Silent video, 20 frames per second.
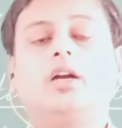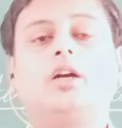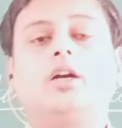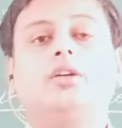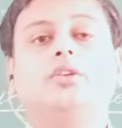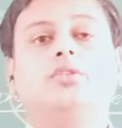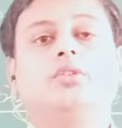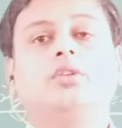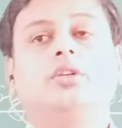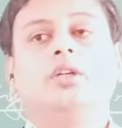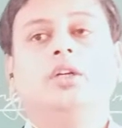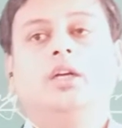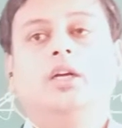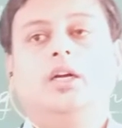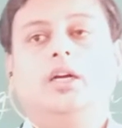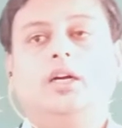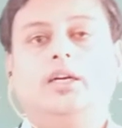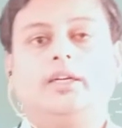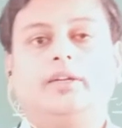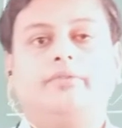
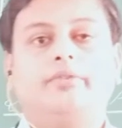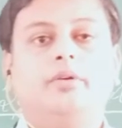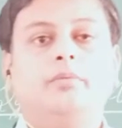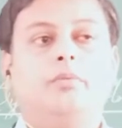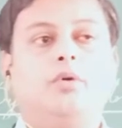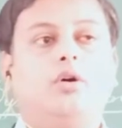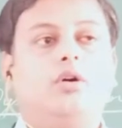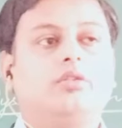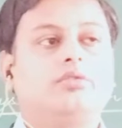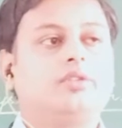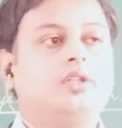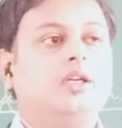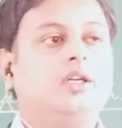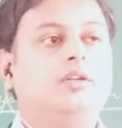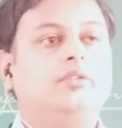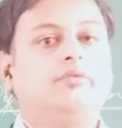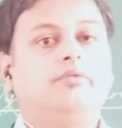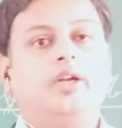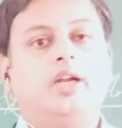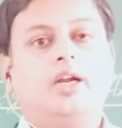your tiffin box
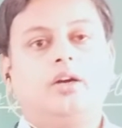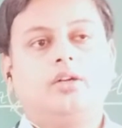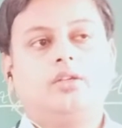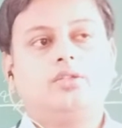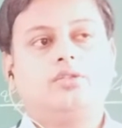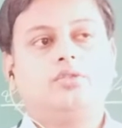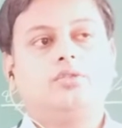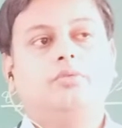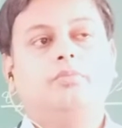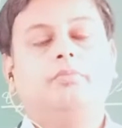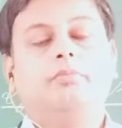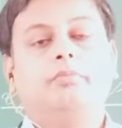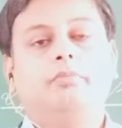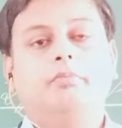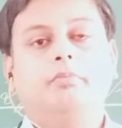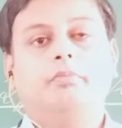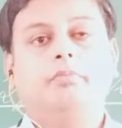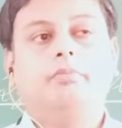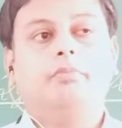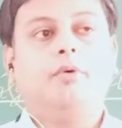and where are your
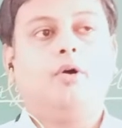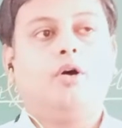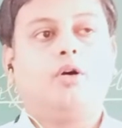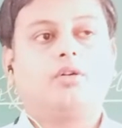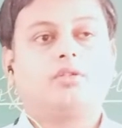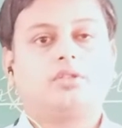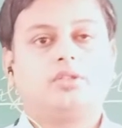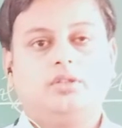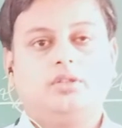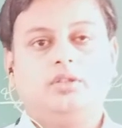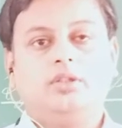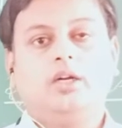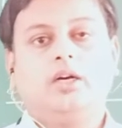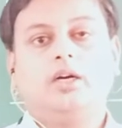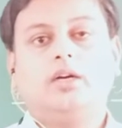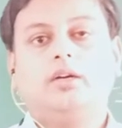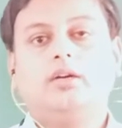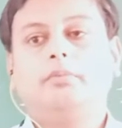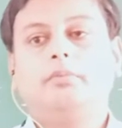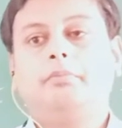box, the
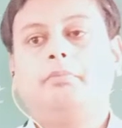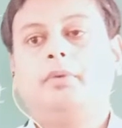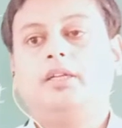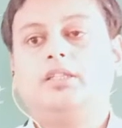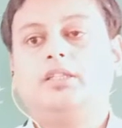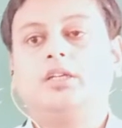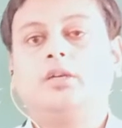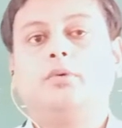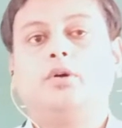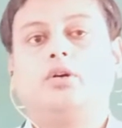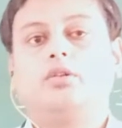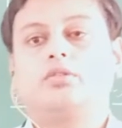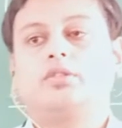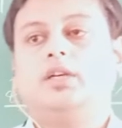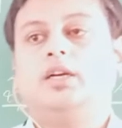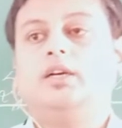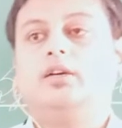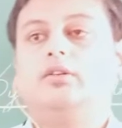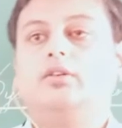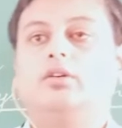pencil box
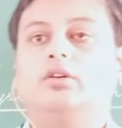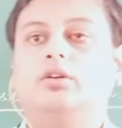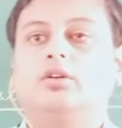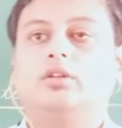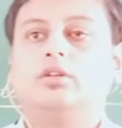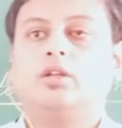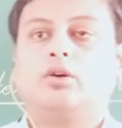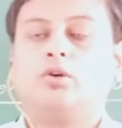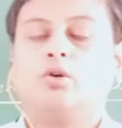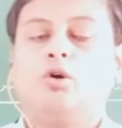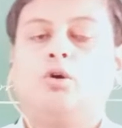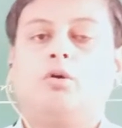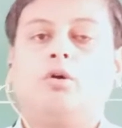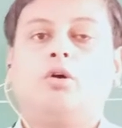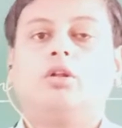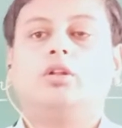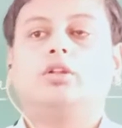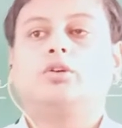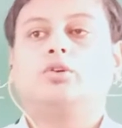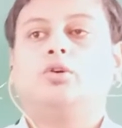and
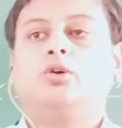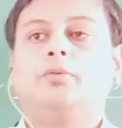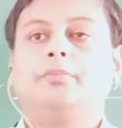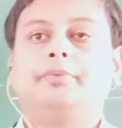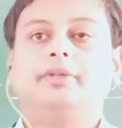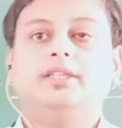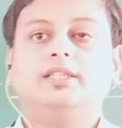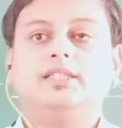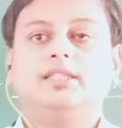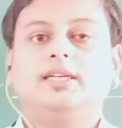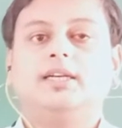all the copies